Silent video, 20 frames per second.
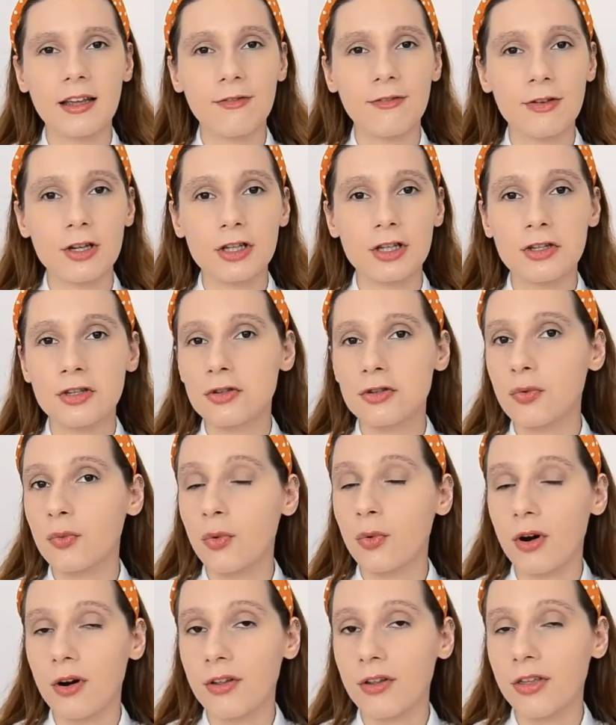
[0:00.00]
if it's
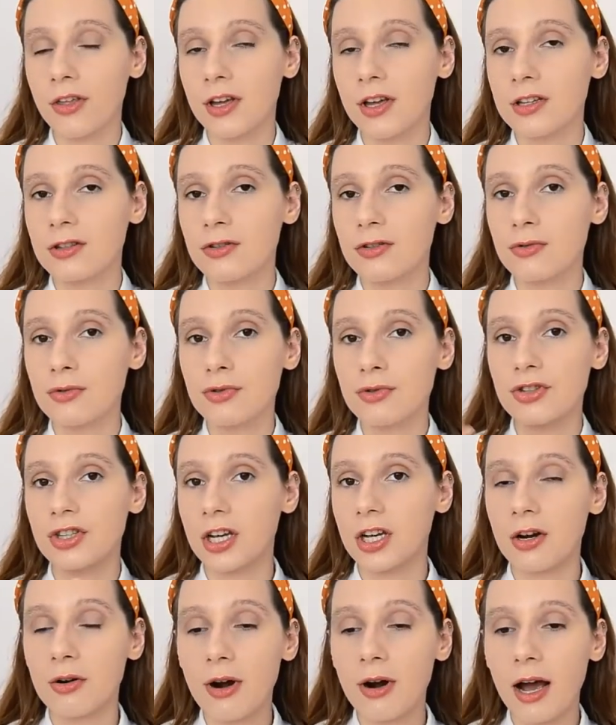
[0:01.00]
worth it to
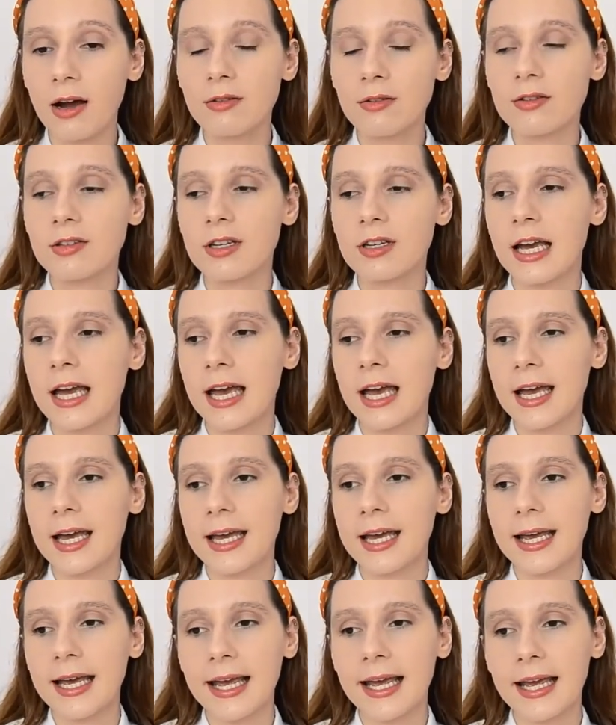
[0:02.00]
stick around.
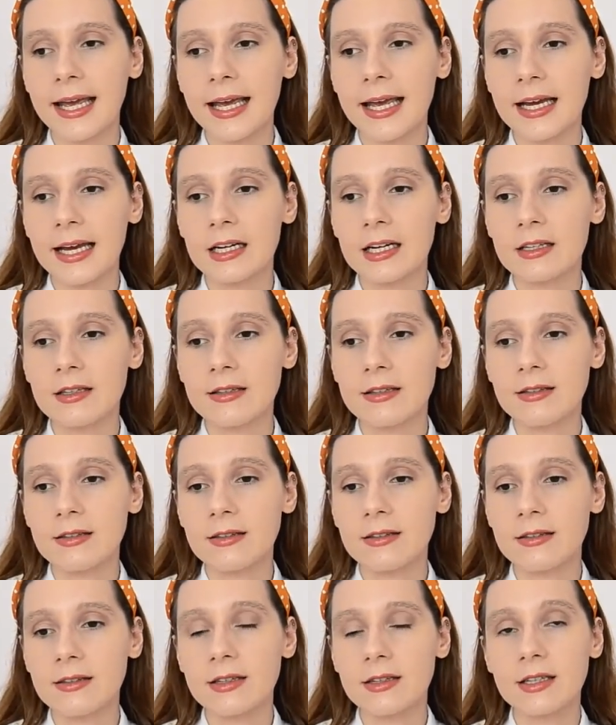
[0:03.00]

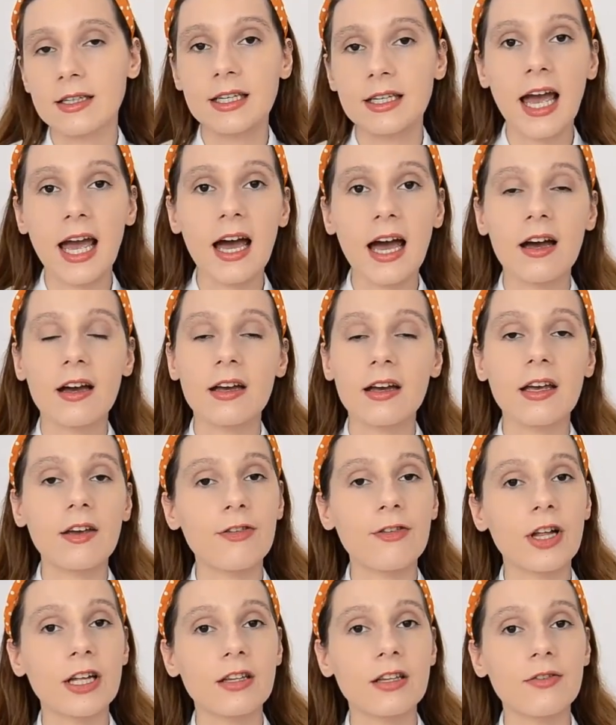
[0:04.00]
And yeah,
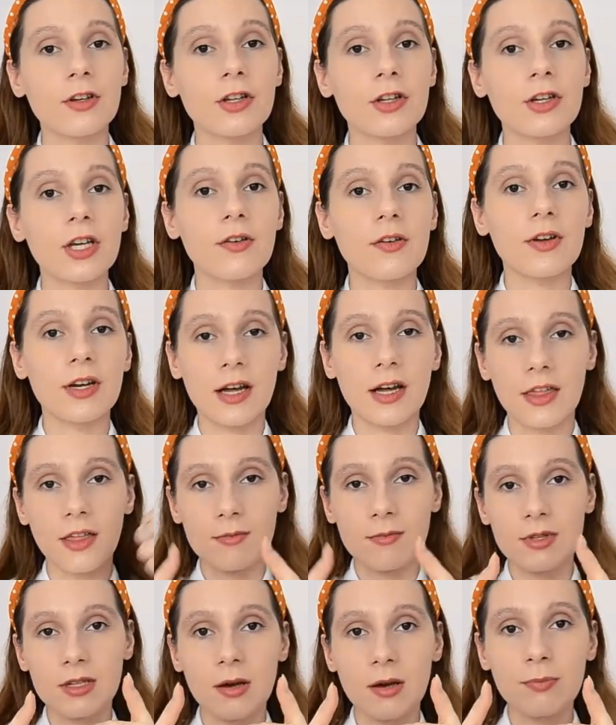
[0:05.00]
if you like the video, give it a
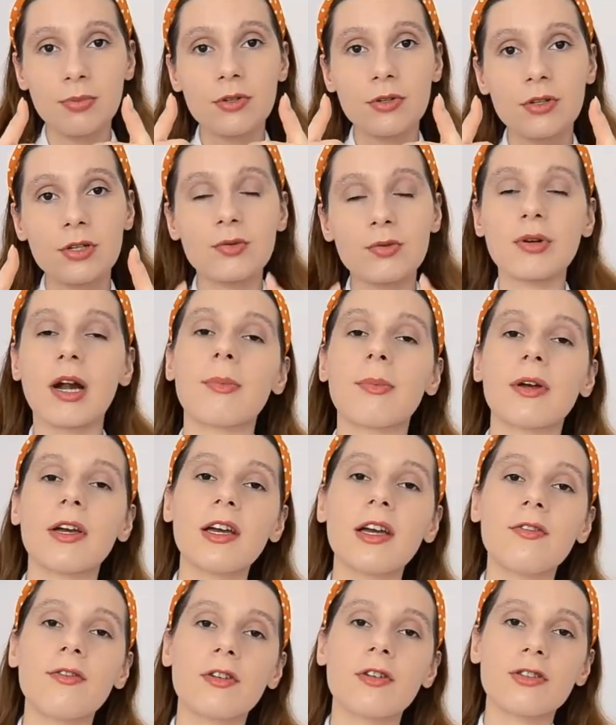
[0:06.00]
thumbs up, subscribe
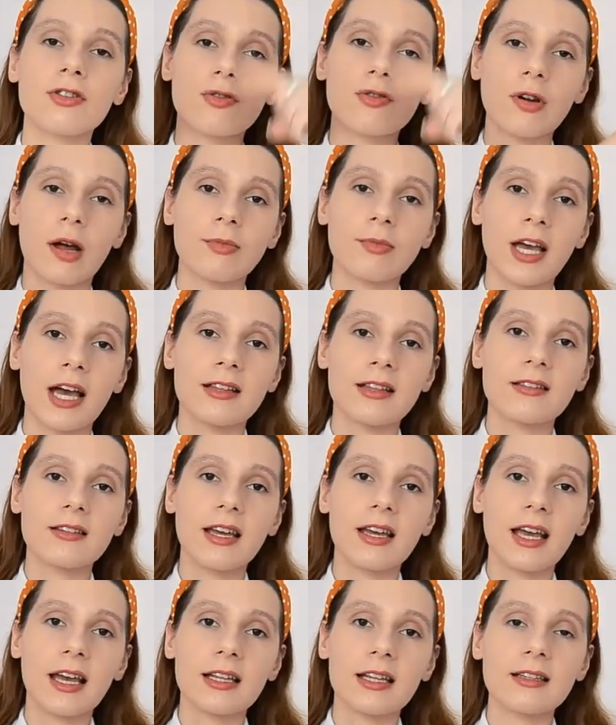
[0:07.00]
if you're not subscribed yet,
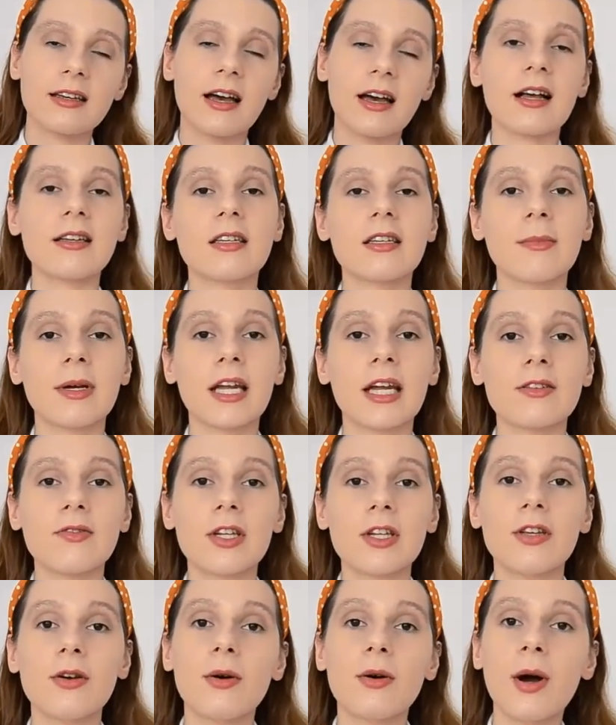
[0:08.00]
and I'll see you in my next
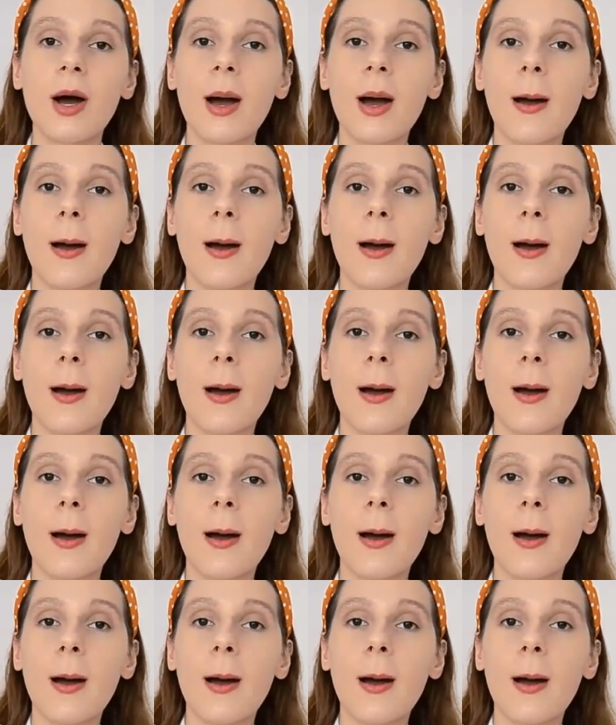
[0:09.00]
video.